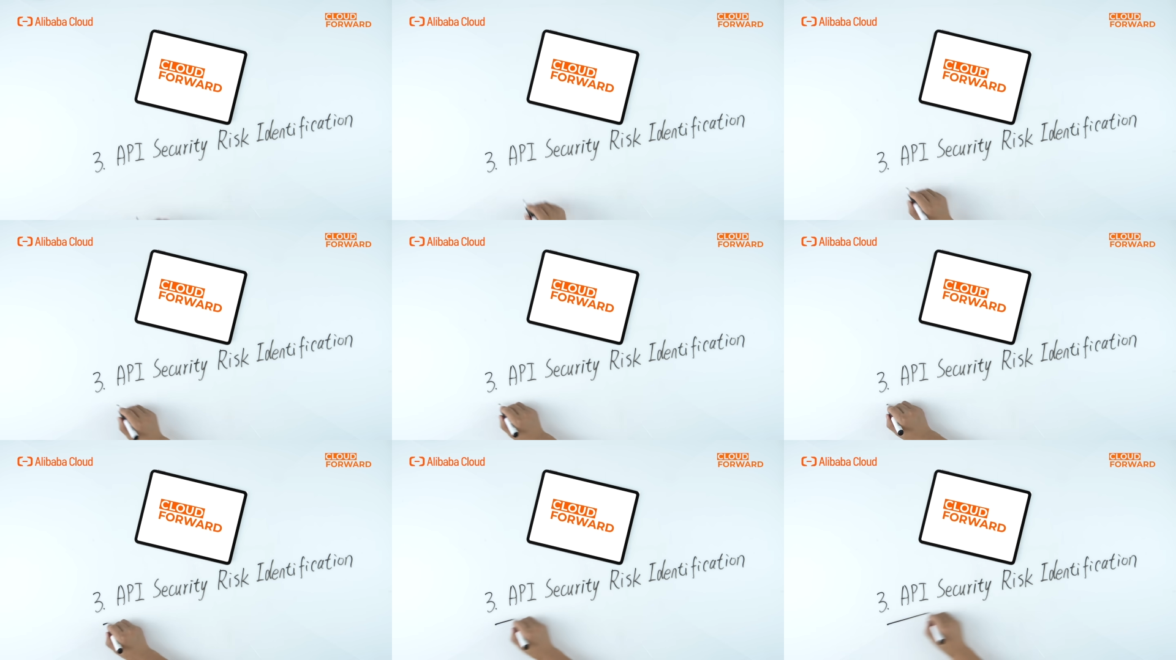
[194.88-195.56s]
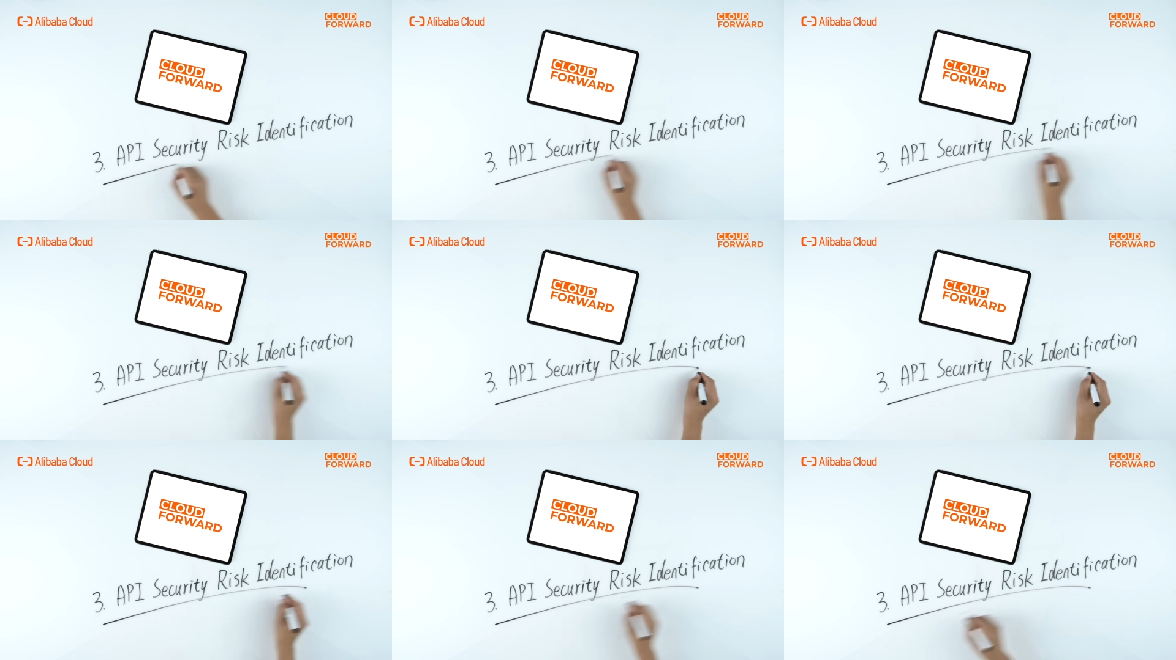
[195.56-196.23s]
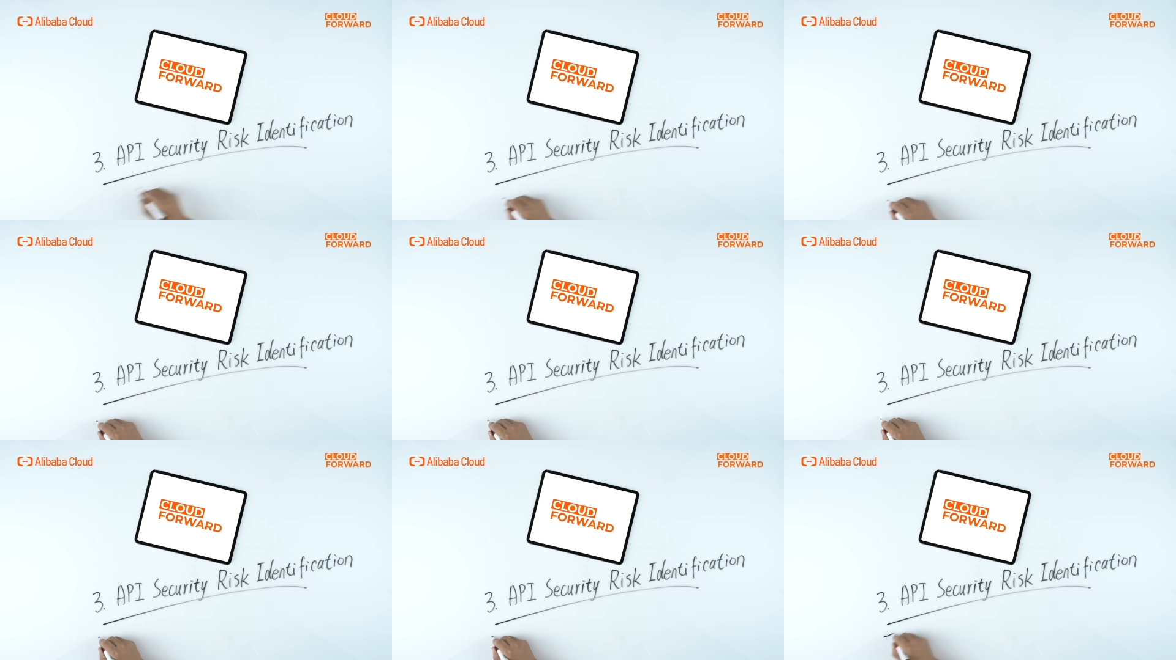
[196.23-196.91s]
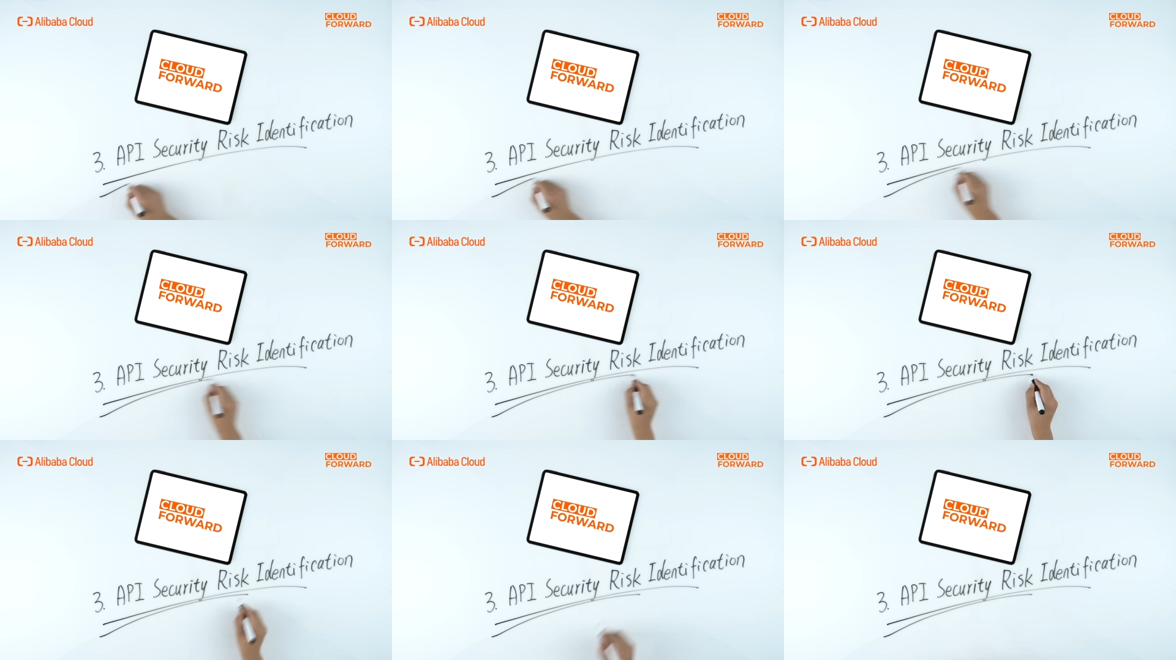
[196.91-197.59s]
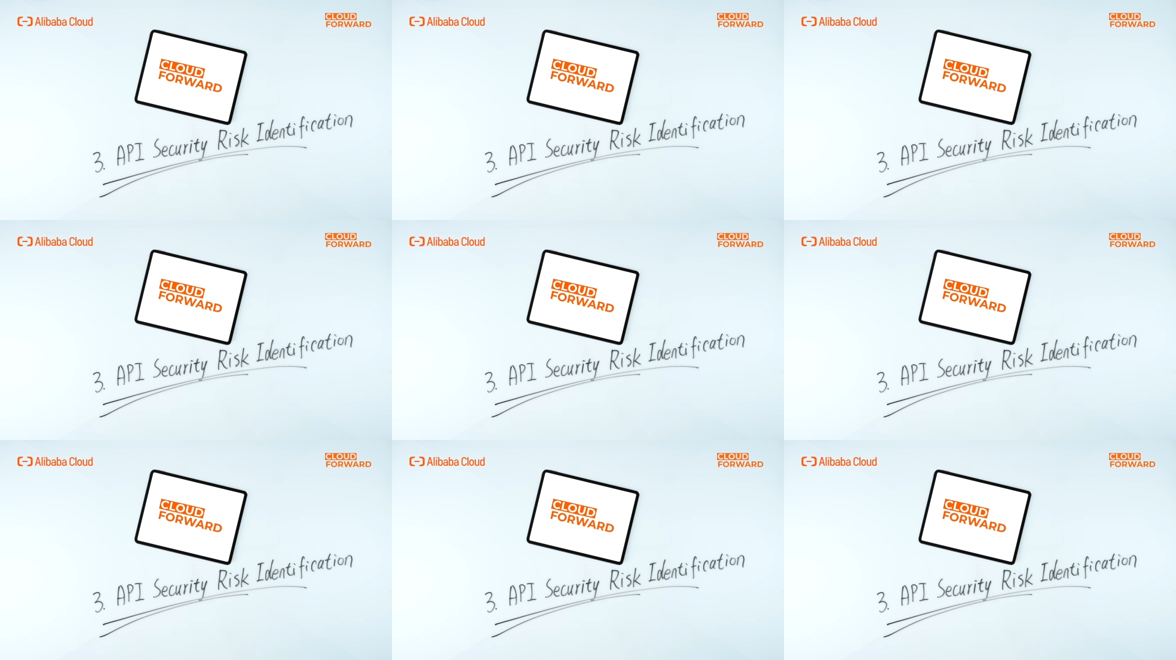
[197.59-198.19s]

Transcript: Nobody's mouth can be seen.